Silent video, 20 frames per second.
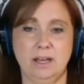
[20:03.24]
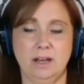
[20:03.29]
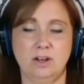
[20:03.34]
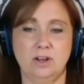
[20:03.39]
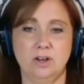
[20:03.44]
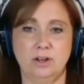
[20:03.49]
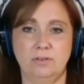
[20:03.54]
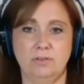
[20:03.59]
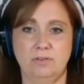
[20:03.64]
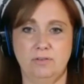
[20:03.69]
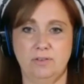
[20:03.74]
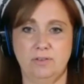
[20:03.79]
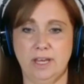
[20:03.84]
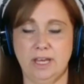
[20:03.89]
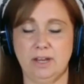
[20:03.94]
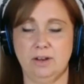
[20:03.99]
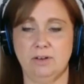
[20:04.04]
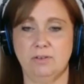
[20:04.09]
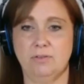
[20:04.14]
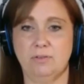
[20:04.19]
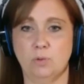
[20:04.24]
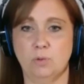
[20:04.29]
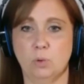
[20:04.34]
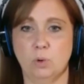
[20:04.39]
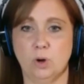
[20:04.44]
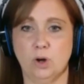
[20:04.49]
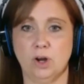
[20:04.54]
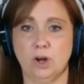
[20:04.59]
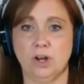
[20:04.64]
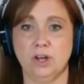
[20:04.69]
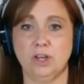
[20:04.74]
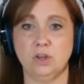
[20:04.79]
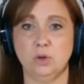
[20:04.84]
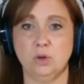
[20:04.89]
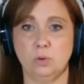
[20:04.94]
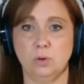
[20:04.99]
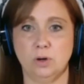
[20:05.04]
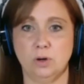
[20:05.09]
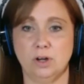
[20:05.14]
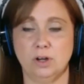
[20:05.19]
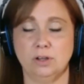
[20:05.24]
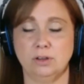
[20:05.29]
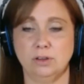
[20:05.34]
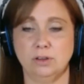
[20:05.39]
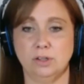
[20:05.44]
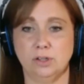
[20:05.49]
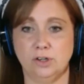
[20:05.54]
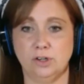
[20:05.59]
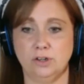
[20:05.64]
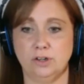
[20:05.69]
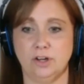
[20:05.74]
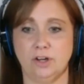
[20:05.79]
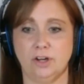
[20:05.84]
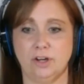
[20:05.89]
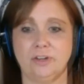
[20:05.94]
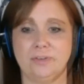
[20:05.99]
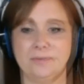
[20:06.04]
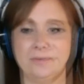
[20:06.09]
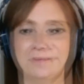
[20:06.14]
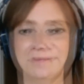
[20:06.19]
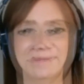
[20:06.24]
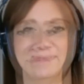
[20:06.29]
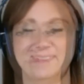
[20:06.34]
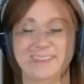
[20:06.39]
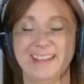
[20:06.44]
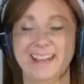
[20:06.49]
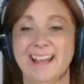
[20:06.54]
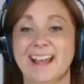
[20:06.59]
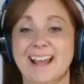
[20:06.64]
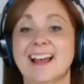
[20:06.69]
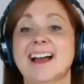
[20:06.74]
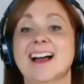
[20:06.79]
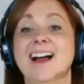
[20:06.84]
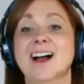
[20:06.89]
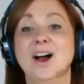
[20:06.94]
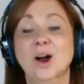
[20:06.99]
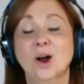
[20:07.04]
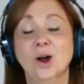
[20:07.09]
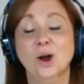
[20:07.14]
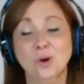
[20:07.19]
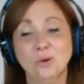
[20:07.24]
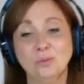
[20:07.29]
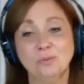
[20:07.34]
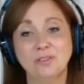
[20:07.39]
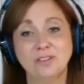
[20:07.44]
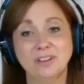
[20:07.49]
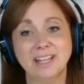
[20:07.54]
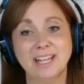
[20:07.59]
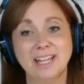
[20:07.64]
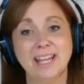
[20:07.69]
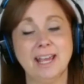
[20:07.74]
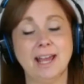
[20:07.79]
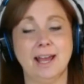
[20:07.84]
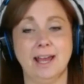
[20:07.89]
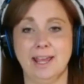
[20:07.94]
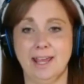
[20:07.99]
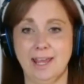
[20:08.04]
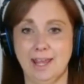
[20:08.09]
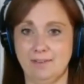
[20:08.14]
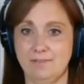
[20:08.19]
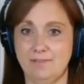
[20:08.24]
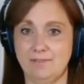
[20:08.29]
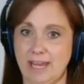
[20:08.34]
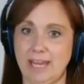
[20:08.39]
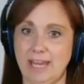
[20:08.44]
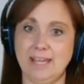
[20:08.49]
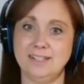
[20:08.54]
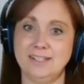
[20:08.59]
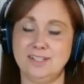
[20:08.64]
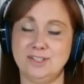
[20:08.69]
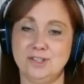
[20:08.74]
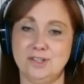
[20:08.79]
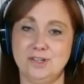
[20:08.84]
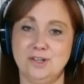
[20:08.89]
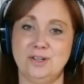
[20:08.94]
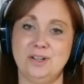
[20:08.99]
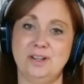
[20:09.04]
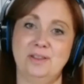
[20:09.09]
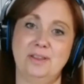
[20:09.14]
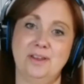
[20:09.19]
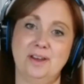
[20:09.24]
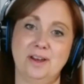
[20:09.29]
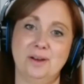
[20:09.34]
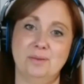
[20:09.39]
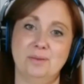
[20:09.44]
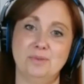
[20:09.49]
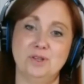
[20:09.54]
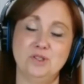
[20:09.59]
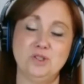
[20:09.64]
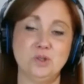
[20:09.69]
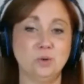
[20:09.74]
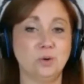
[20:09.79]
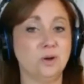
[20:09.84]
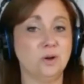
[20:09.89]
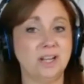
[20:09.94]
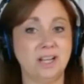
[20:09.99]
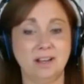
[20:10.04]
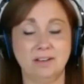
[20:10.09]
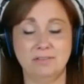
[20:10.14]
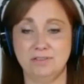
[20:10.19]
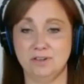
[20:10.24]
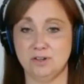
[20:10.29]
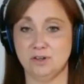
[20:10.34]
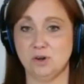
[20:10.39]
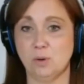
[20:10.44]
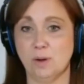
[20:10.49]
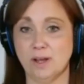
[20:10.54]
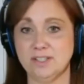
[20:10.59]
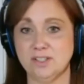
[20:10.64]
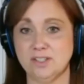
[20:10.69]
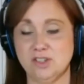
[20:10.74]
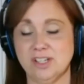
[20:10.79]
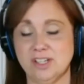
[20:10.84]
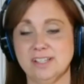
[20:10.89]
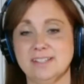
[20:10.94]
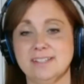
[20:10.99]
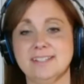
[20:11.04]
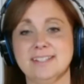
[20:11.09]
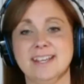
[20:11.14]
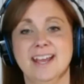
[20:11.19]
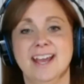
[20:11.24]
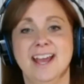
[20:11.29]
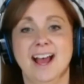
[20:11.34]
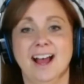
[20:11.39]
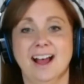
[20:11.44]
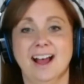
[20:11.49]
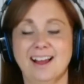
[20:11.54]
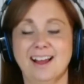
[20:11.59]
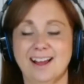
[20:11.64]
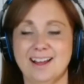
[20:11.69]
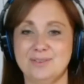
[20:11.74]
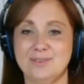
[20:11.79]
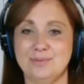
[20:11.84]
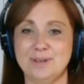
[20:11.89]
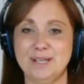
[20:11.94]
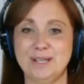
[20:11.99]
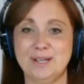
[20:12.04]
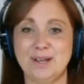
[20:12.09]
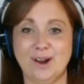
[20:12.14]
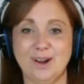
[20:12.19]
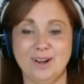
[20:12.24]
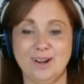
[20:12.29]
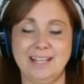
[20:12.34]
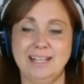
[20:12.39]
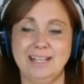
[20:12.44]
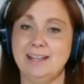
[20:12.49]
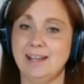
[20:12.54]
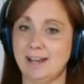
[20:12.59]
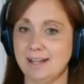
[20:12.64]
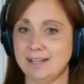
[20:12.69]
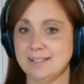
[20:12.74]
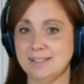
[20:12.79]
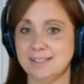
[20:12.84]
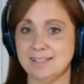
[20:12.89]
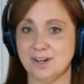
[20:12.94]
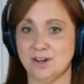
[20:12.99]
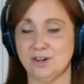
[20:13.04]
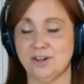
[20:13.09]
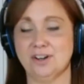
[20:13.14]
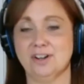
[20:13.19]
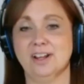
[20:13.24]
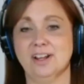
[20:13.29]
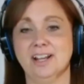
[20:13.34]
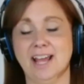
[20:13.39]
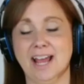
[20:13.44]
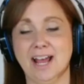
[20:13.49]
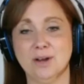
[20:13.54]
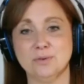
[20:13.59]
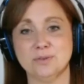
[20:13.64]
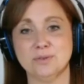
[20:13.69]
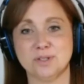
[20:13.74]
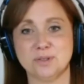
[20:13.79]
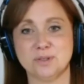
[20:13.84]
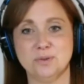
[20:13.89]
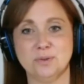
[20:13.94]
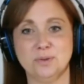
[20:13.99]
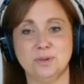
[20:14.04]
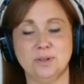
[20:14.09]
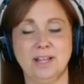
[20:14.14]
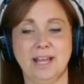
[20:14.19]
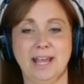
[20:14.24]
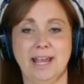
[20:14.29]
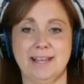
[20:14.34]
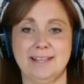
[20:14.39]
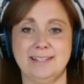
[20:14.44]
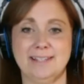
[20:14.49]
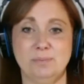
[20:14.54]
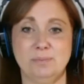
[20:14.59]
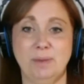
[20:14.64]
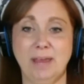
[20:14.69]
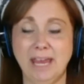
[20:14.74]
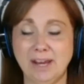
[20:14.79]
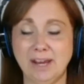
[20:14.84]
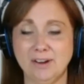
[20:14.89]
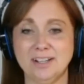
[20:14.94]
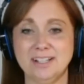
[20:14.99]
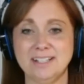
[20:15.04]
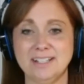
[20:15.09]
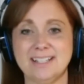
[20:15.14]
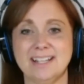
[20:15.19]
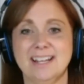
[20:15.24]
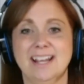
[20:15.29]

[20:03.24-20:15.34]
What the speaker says: good fit for your learner. Hopefully, I have answered the majority of your questions regarding getting started on Outschool as a parent,